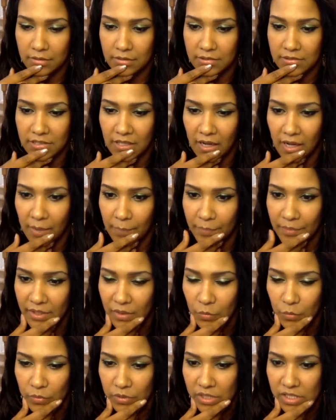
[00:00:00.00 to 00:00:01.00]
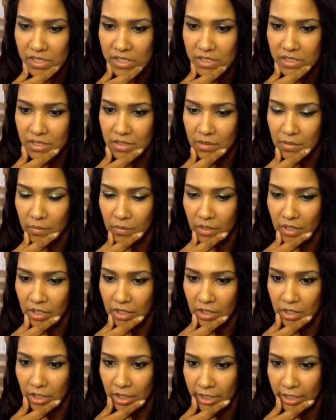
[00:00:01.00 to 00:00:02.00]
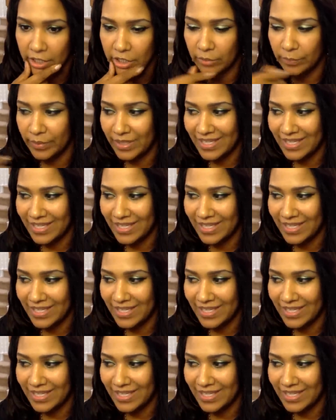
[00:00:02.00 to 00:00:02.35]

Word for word: Okay. Topic was looking your